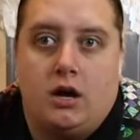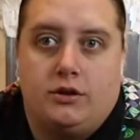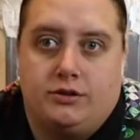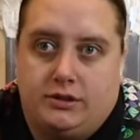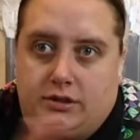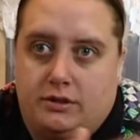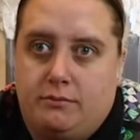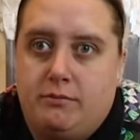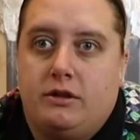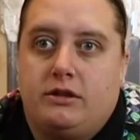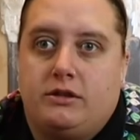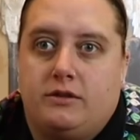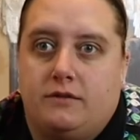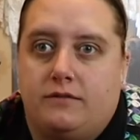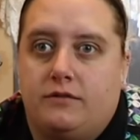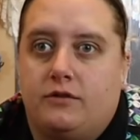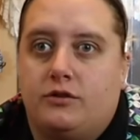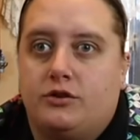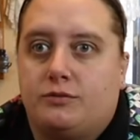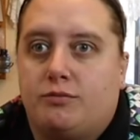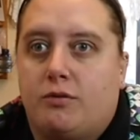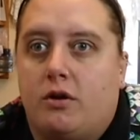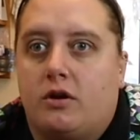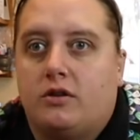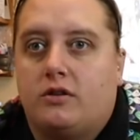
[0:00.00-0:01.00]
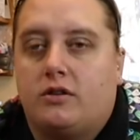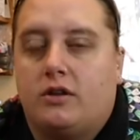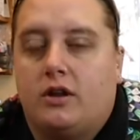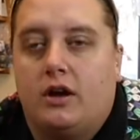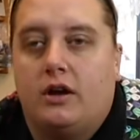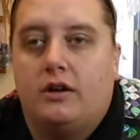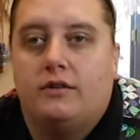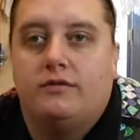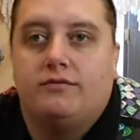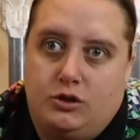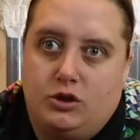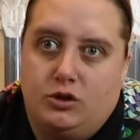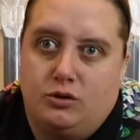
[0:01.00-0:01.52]
I'll submit the first part of
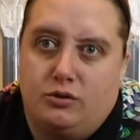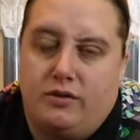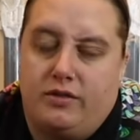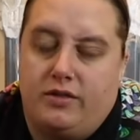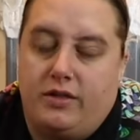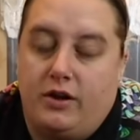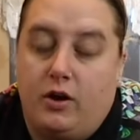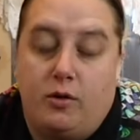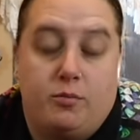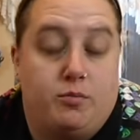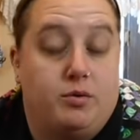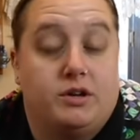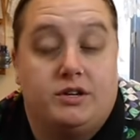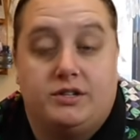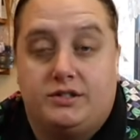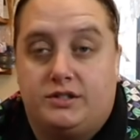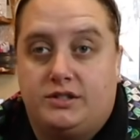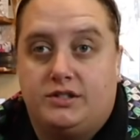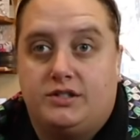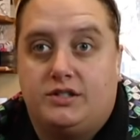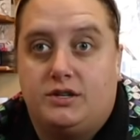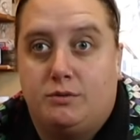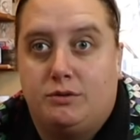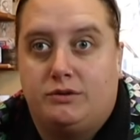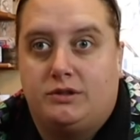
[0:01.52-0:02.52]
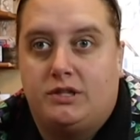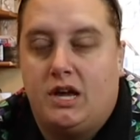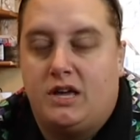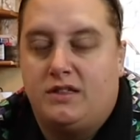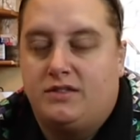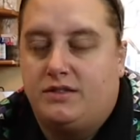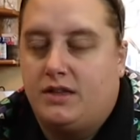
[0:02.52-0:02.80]
that to a therapist, see what they